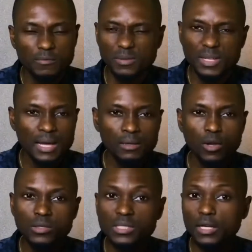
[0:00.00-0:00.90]
There are
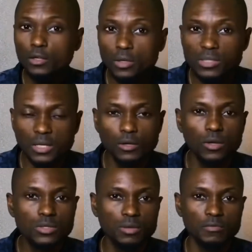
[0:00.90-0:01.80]
lots and lots and
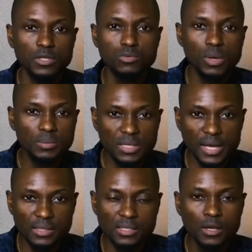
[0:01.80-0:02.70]
lots of these
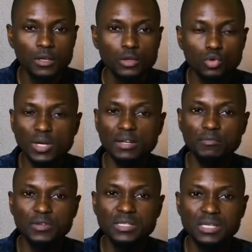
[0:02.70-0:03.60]
websites you can
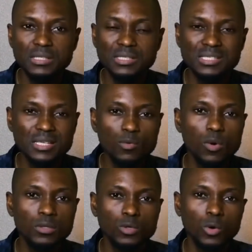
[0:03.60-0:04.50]
visit, see
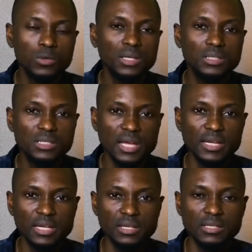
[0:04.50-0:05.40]
what other
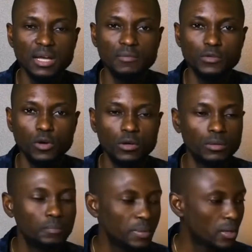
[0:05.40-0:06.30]
designers have done,
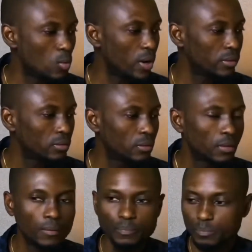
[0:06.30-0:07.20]
pick one,
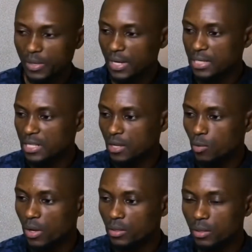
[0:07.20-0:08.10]
pick another
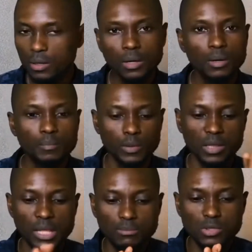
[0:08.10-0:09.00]
one, put
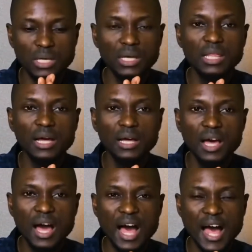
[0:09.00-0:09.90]
them together,
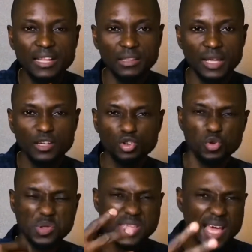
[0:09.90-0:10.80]
and then
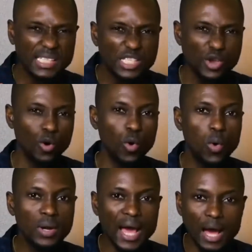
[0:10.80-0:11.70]
create your
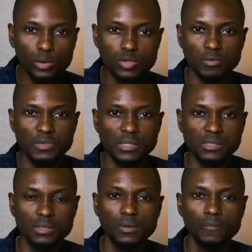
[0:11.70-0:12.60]
own out of it.
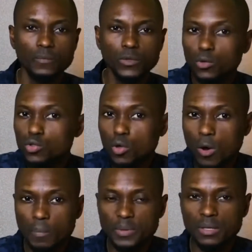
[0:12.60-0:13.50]
Don't
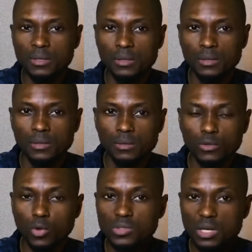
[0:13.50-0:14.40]
copy,
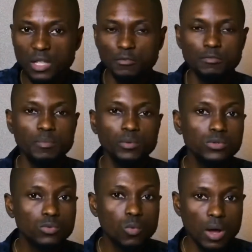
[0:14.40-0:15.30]
don't leave
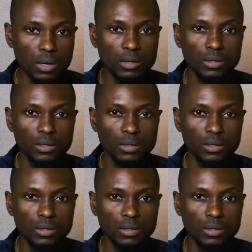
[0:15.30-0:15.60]
people's work.